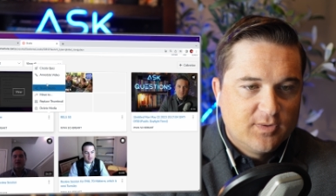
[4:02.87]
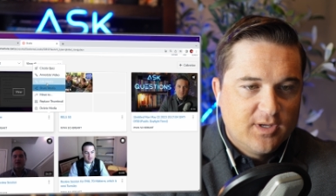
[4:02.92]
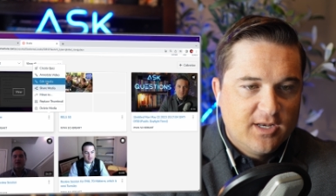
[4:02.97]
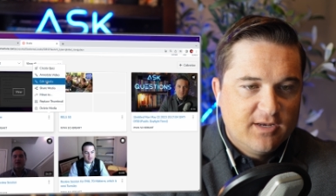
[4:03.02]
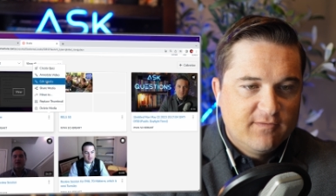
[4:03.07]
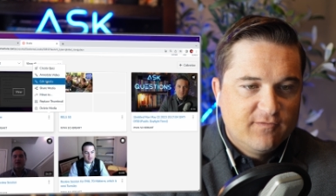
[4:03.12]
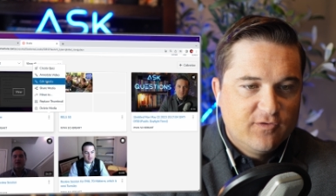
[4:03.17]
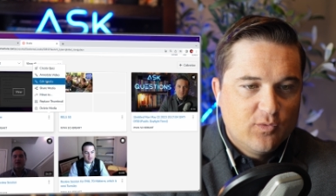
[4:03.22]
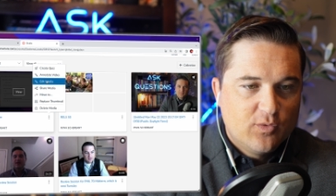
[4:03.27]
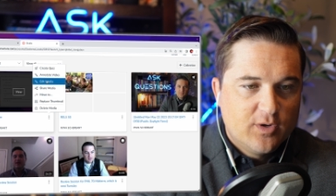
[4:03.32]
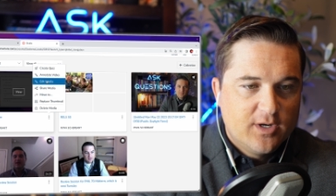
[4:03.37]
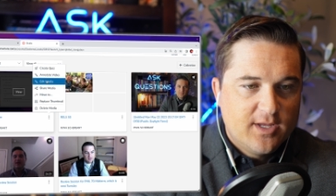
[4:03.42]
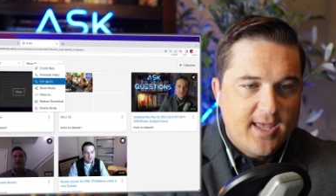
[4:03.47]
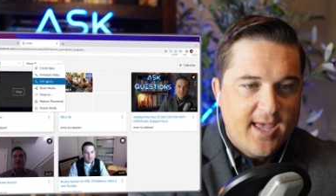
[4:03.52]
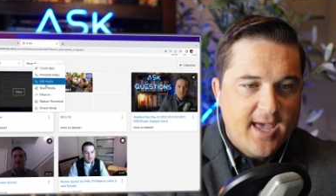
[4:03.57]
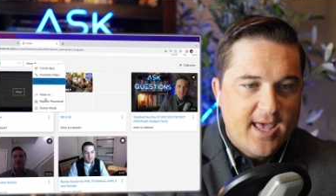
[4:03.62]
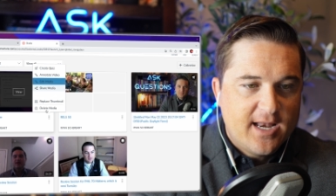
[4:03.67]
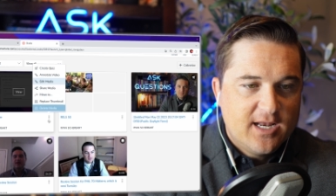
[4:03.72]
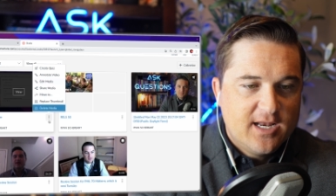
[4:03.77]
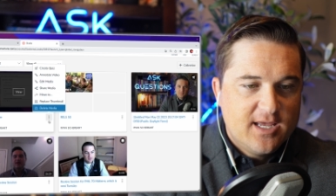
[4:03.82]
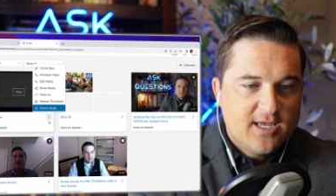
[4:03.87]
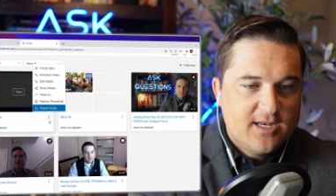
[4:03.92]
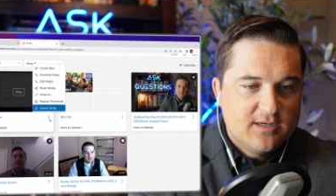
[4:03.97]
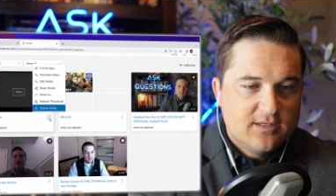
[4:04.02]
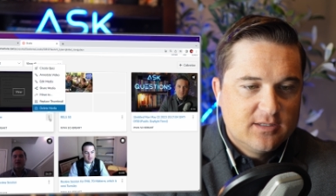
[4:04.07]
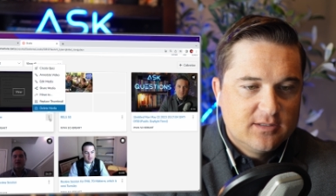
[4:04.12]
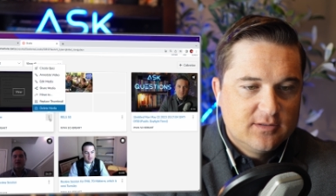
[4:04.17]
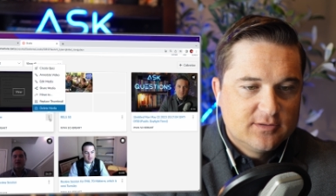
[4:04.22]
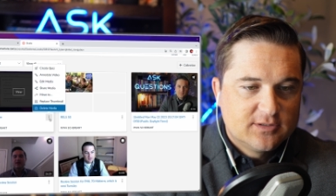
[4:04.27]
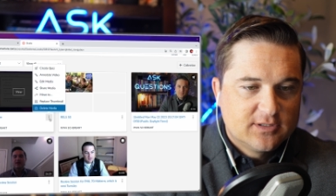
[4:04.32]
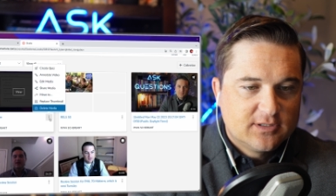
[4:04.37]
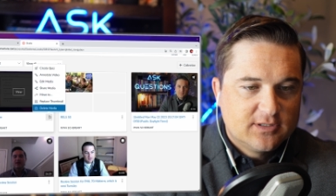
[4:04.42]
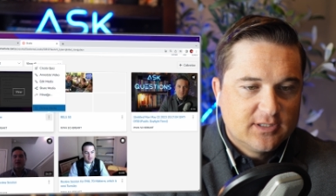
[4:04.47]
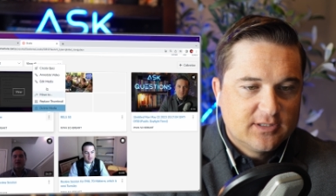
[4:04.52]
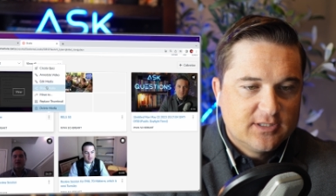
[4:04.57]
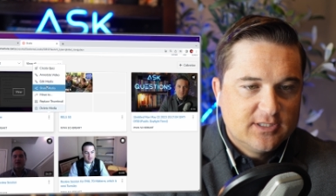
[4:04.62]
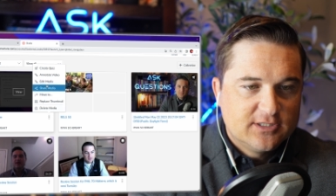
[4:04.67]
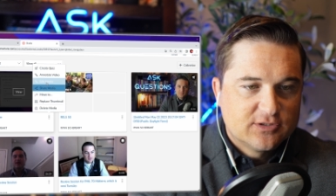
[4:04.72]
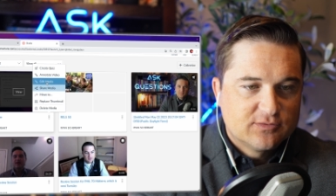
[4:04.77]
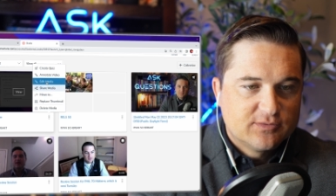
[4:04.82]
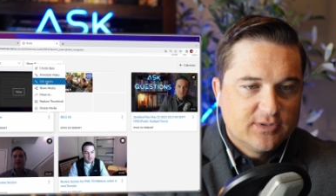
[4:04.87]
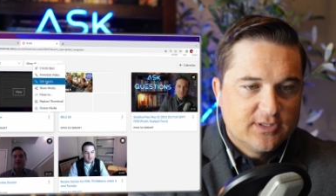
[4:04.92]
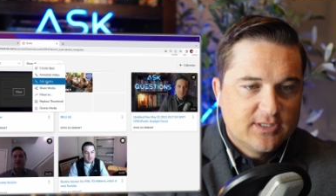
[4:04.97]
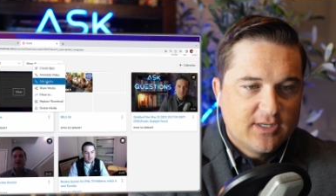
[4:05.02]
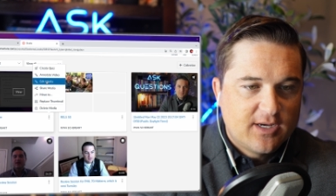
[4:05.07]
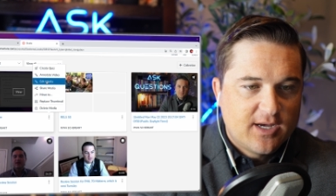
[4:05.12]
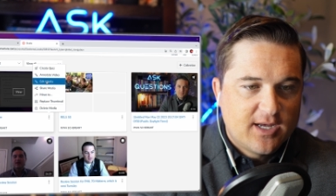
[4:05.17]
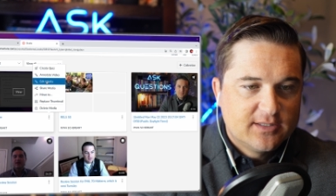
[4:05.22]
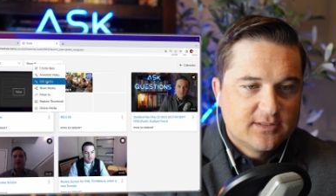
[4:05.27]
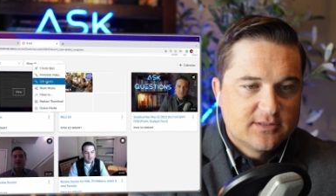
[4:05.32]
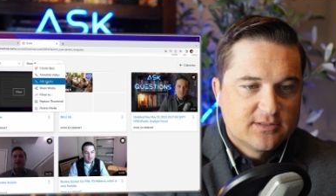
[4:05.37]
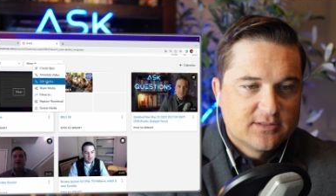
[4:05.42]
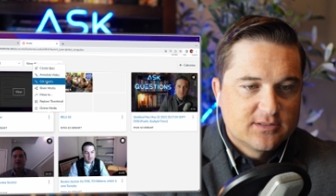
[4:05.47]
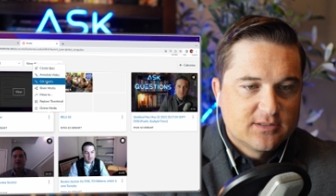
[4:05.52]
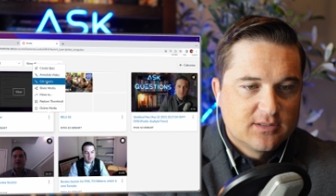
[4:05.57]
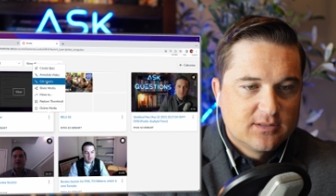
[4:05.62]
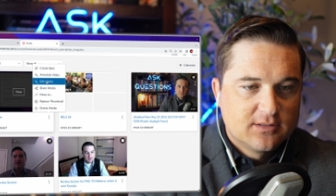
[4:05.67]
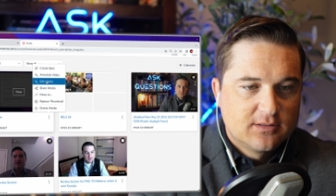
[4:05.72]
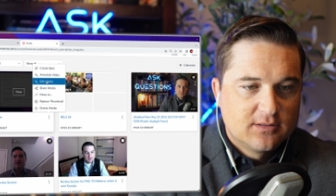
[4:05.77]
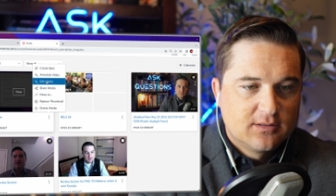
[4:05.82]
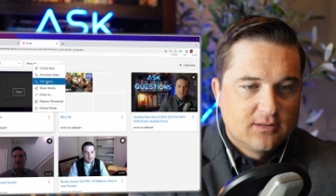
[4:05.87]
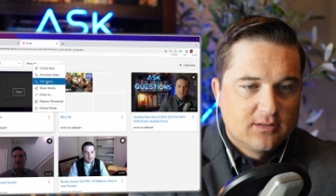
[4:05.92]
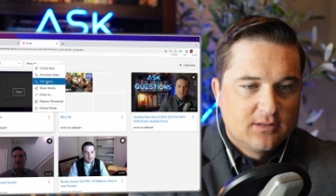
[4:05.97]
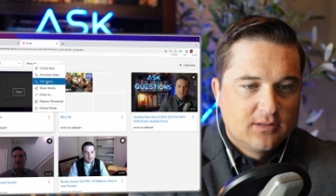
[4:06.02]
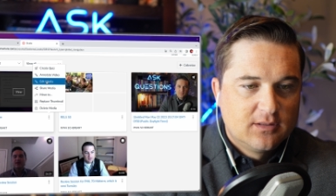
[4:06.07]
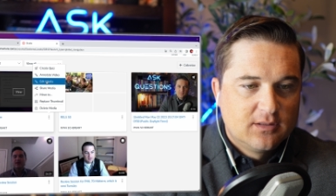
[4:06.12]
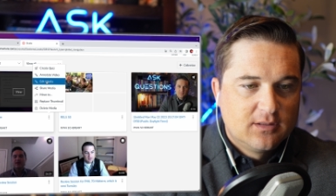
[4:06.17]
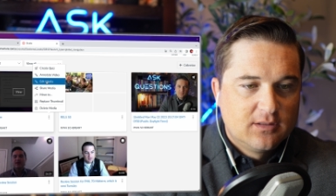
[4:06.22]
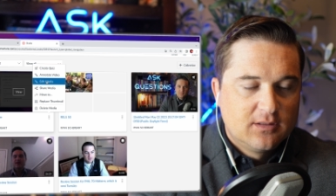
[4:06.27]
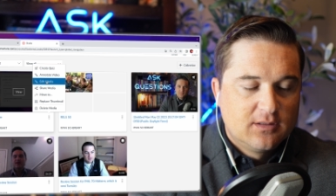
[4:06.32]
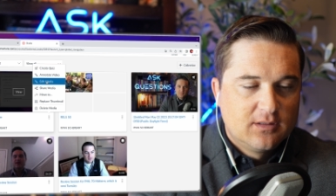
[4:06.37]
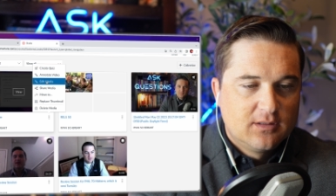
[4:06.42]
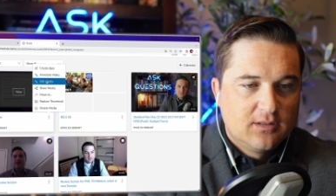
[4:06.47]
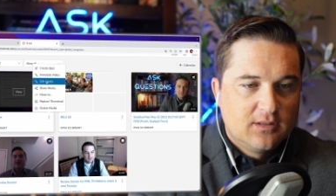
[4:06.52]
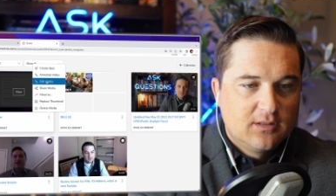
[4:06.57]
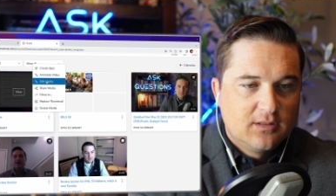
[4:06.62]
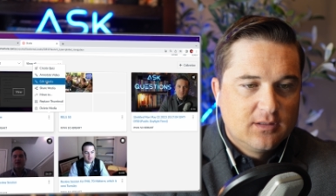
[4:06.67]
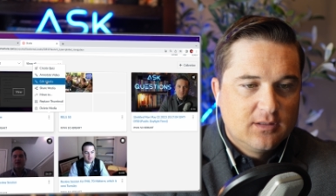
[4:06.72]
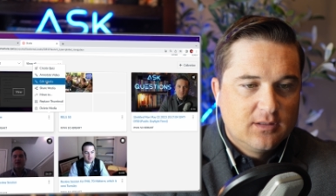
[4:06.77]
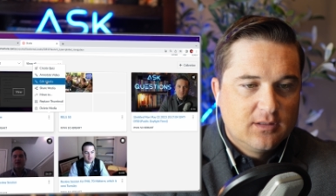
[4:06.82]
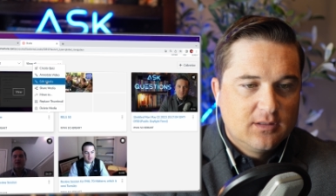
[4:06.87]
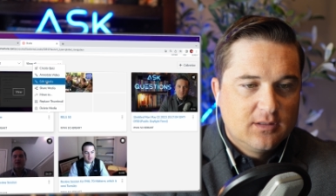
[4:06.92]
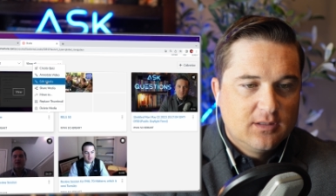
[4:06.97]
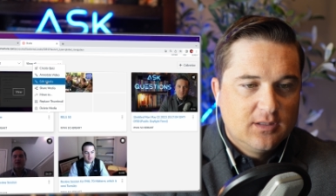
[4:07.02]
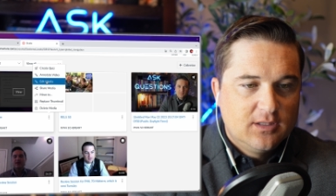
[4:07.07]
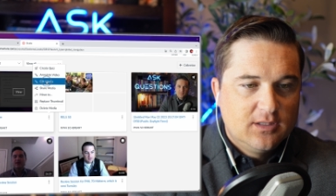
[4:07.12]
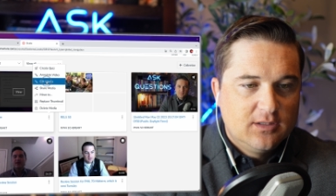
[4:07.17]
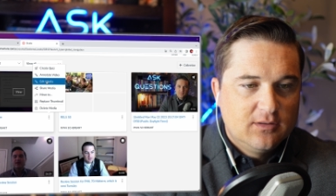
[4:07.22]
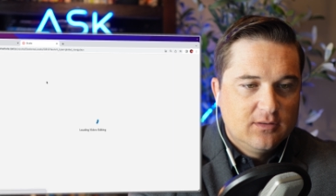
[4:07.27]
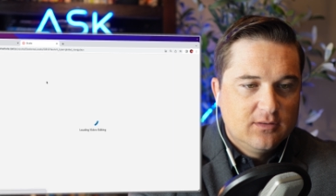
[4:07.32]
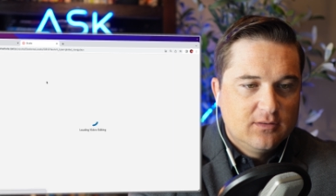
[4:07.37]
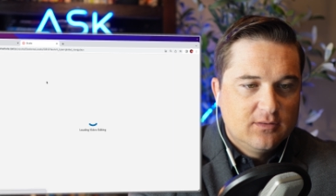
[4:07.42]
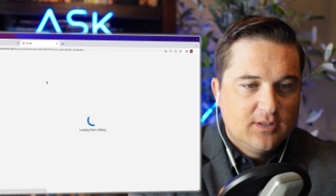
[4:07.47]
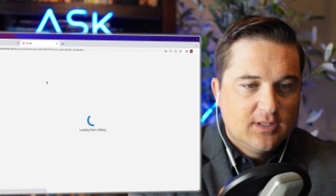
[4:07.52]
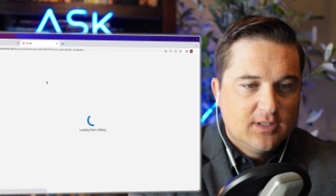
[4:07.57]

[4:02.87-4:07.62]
And if you want to edit it, you just click these three dots and you